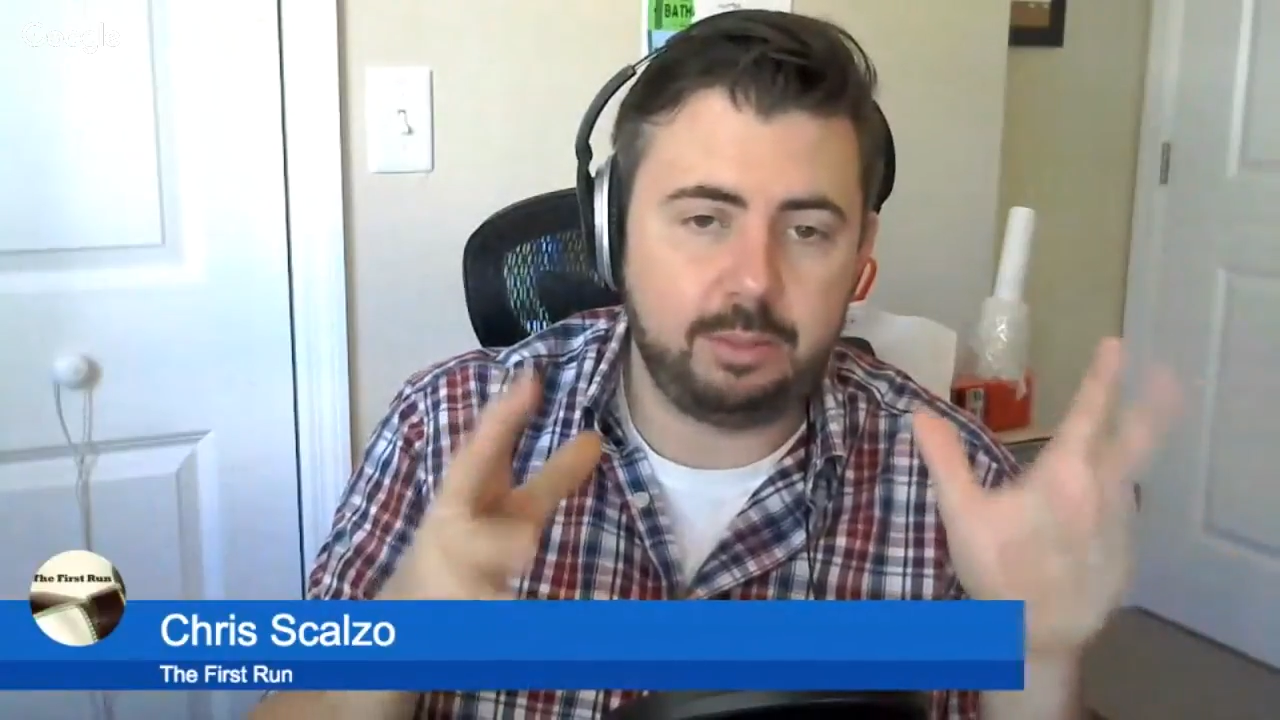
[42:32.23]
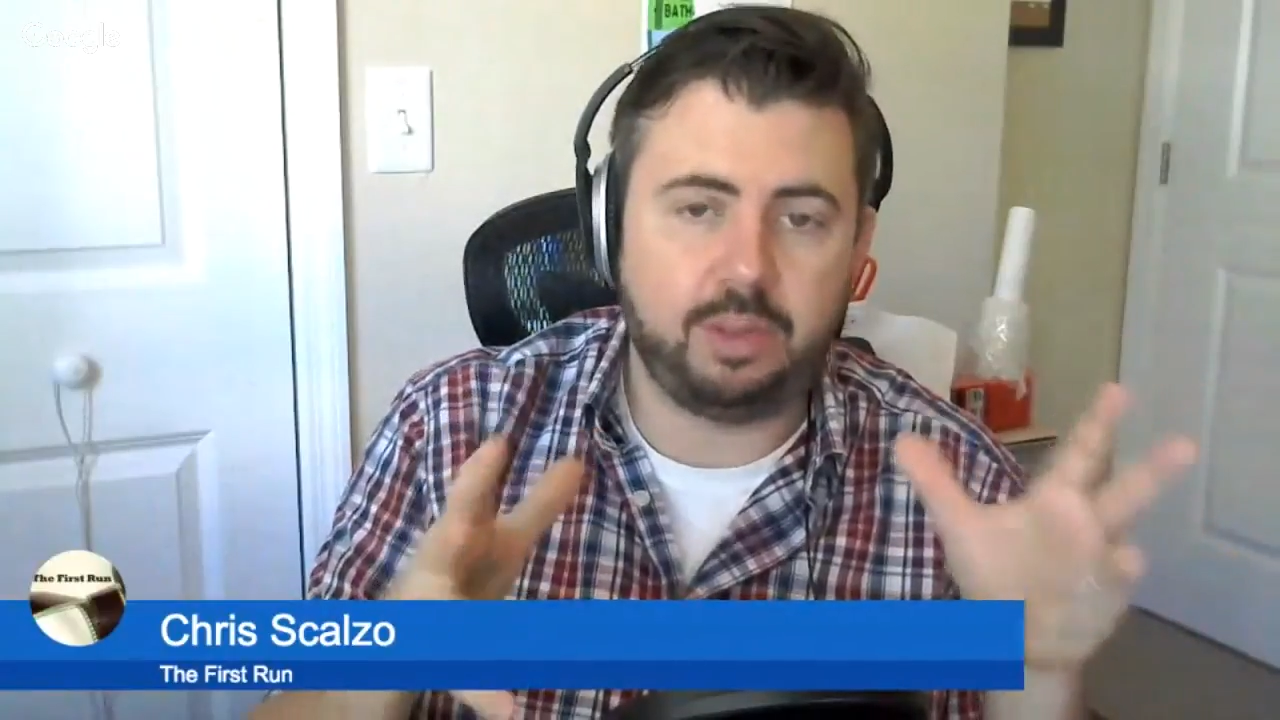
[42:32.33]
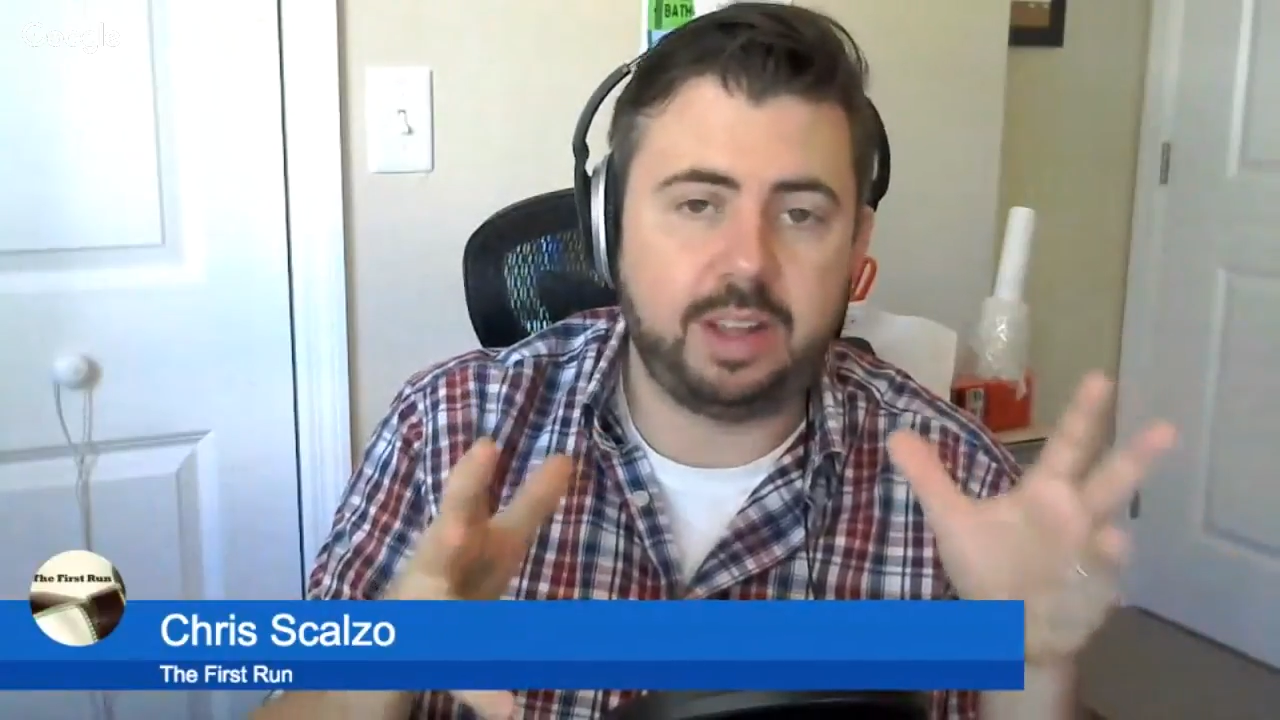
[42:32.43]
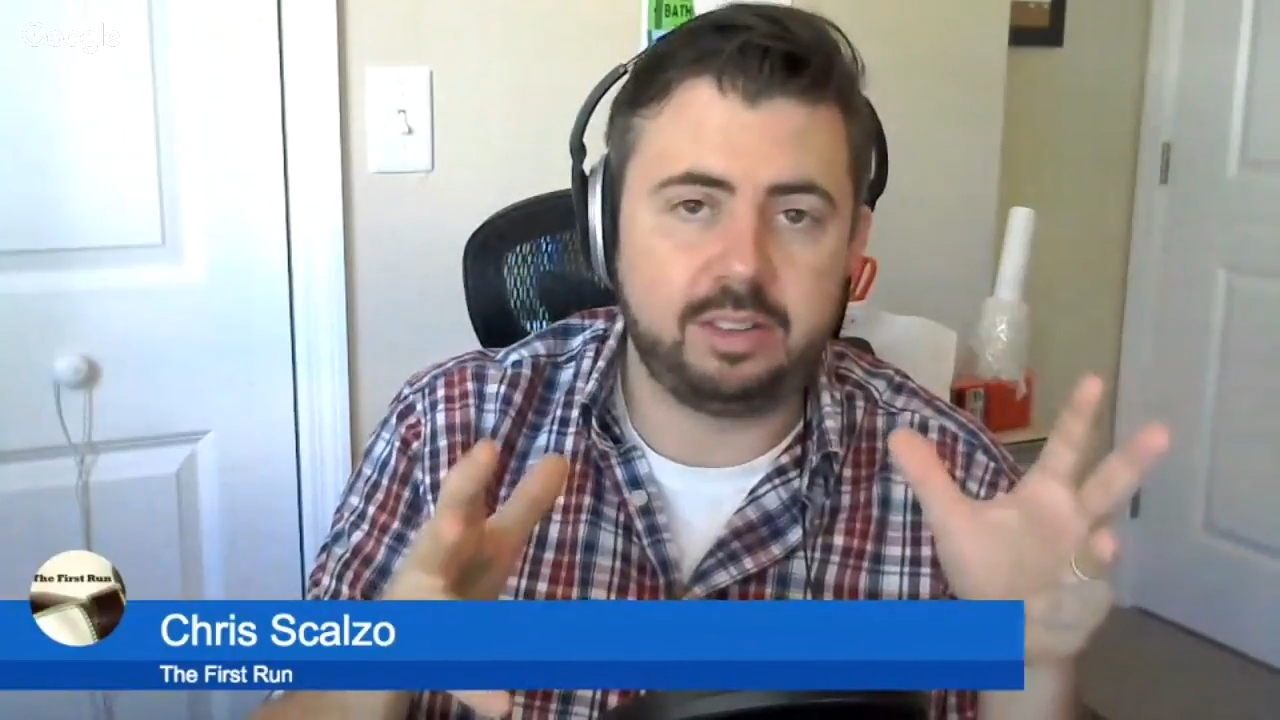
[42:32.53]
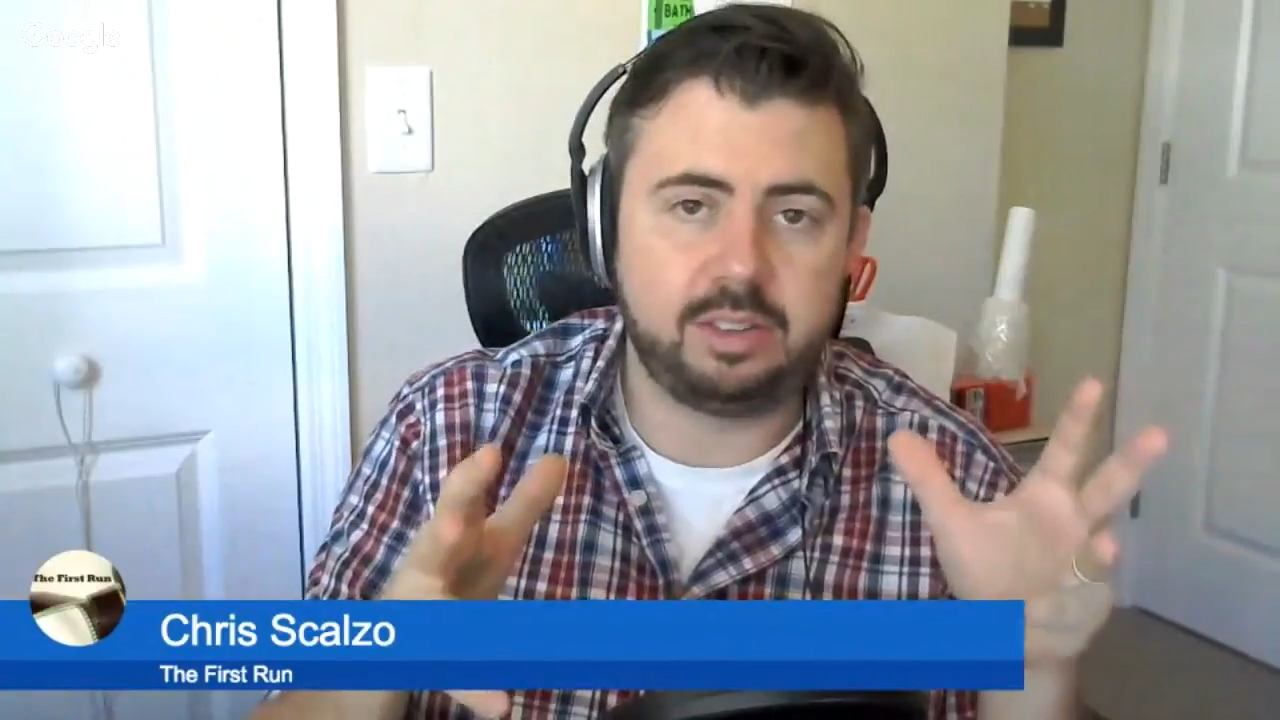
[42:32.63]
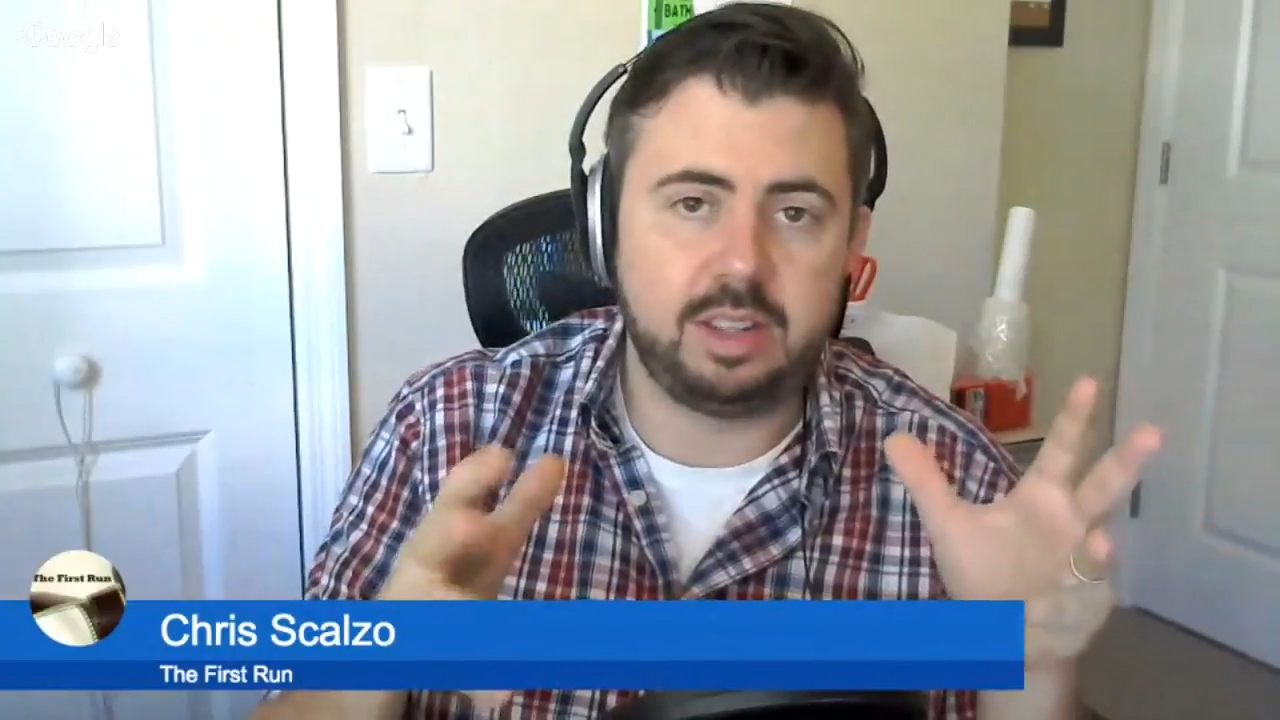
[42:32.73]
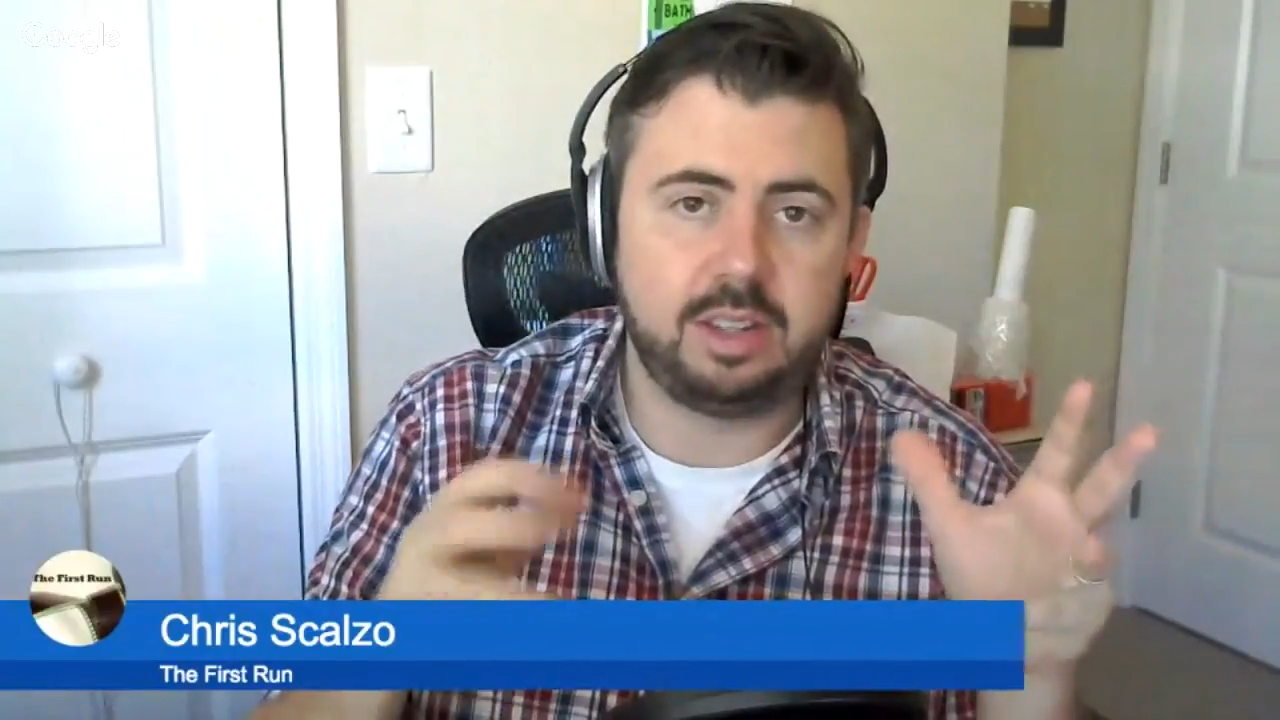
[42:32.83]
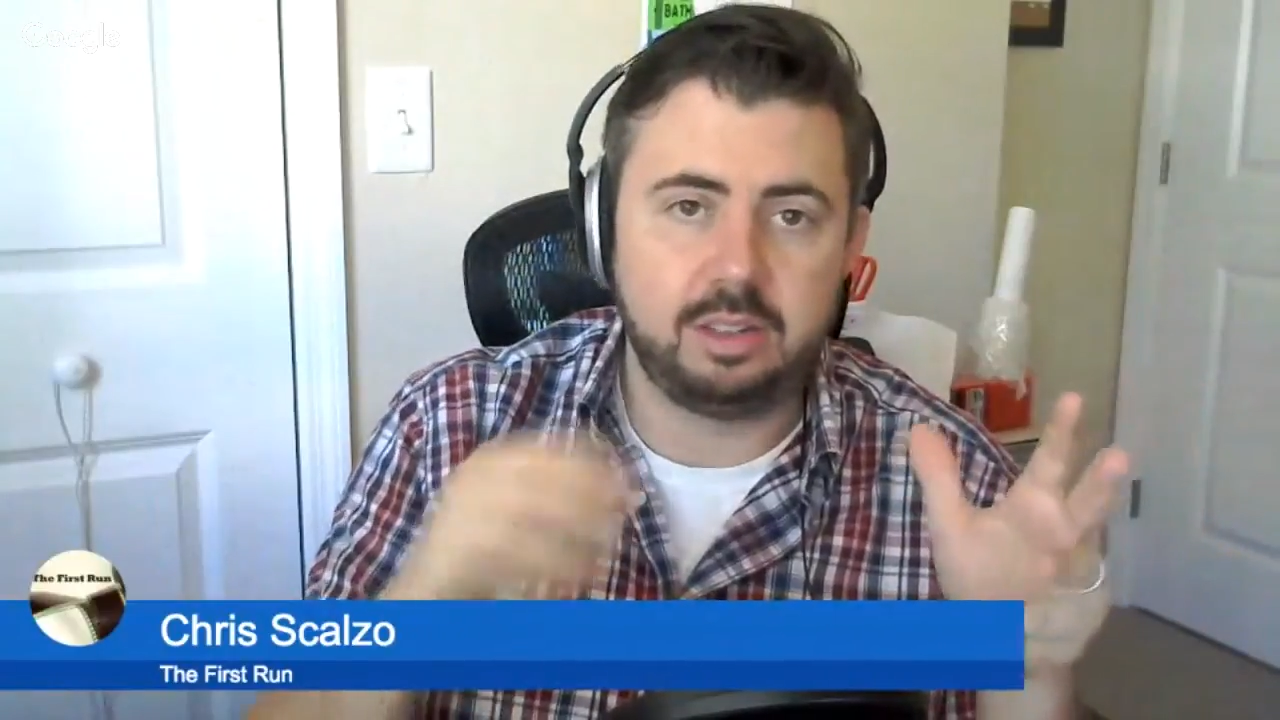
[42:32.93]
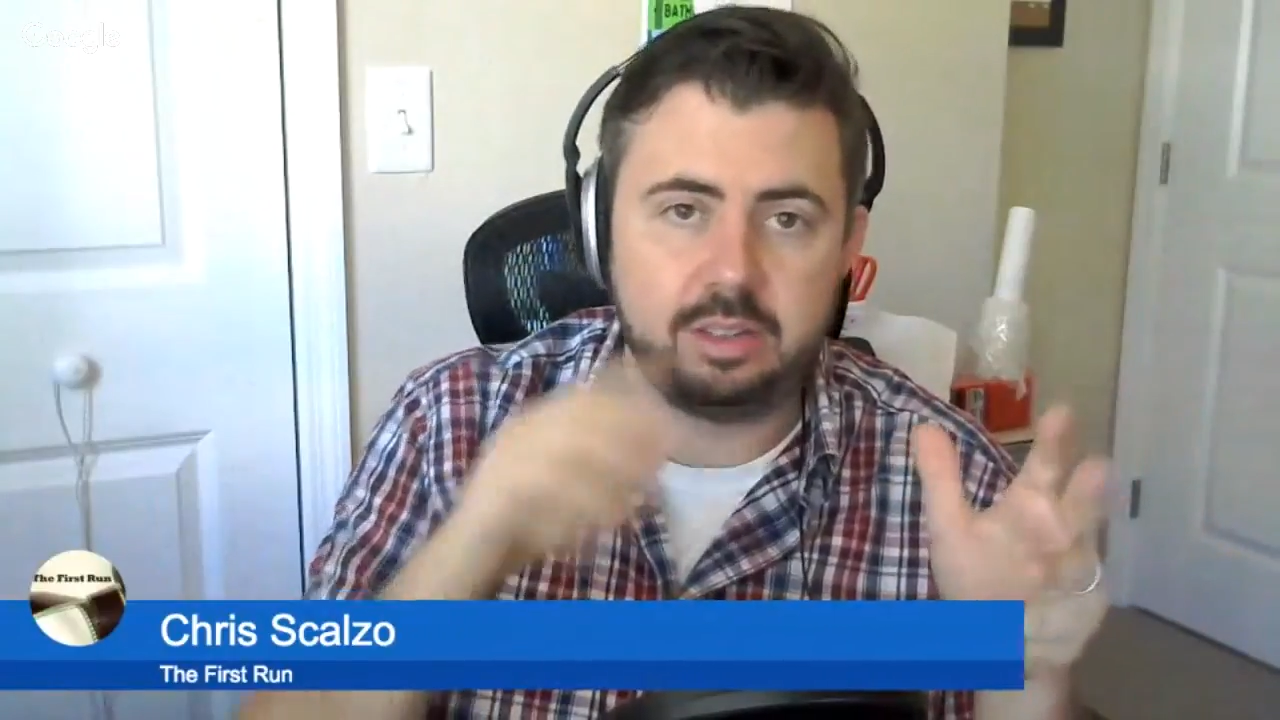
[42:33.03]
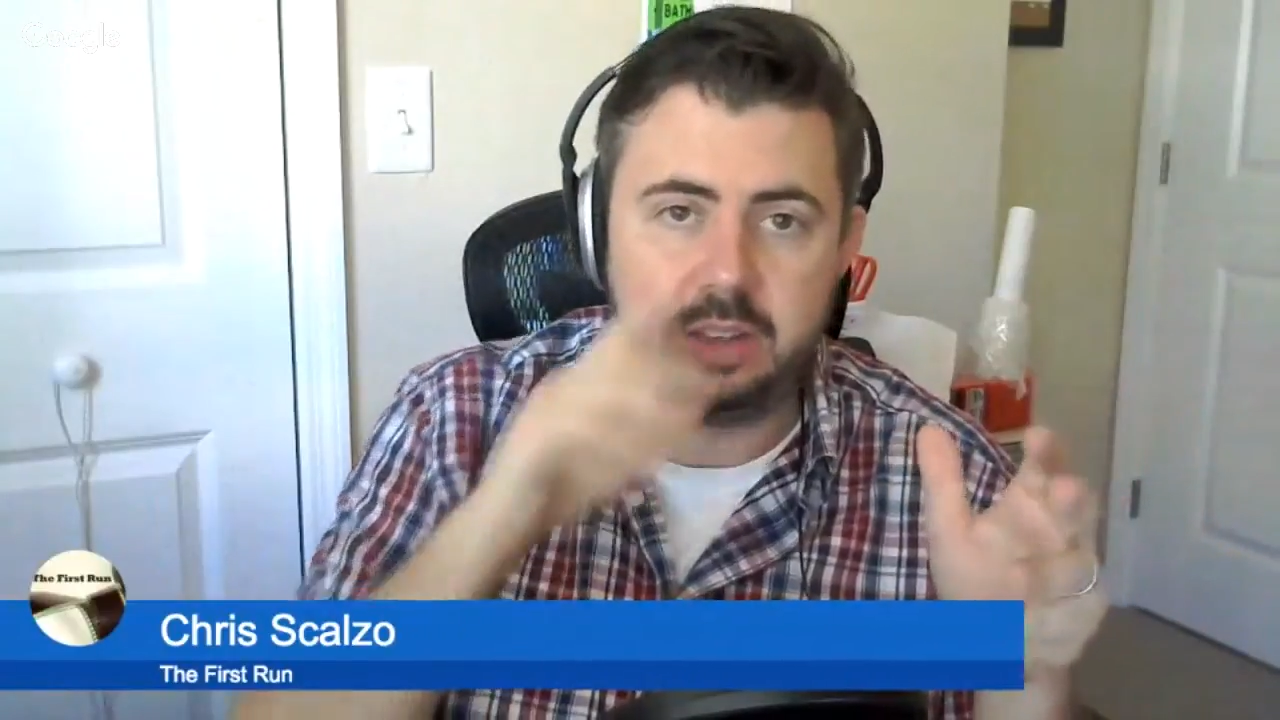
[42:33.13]
fight
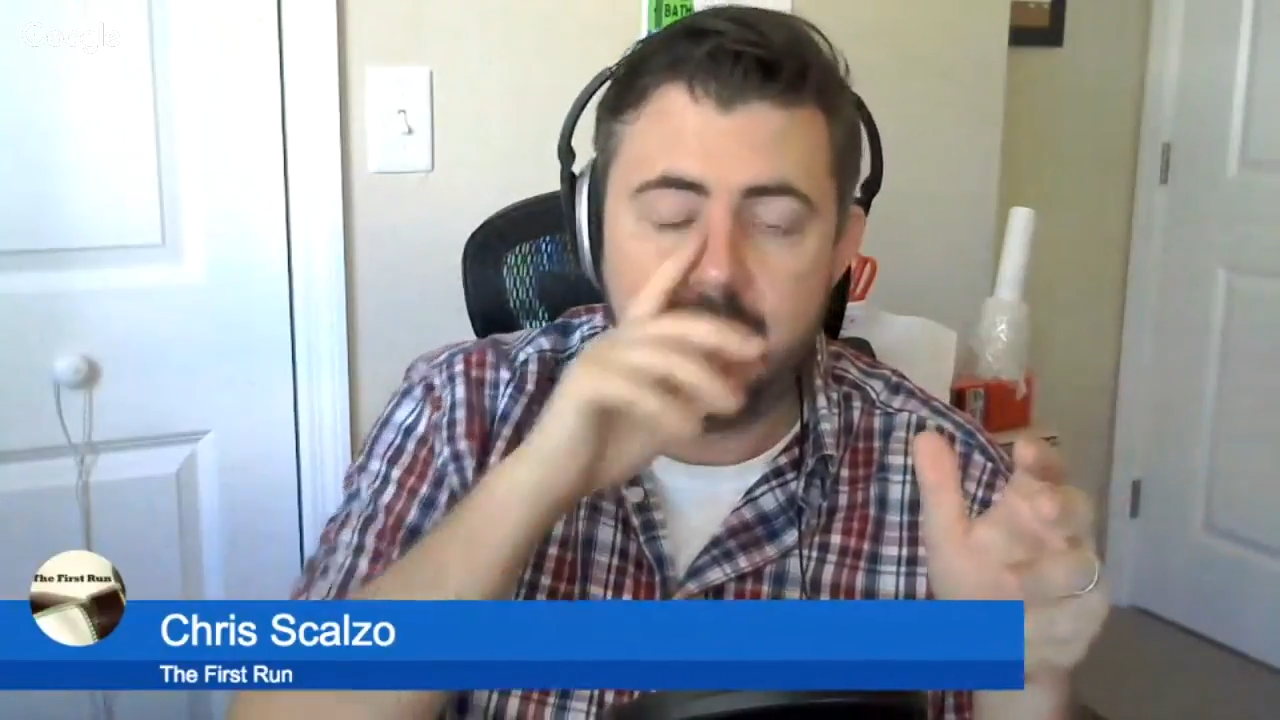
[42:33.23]
scenes.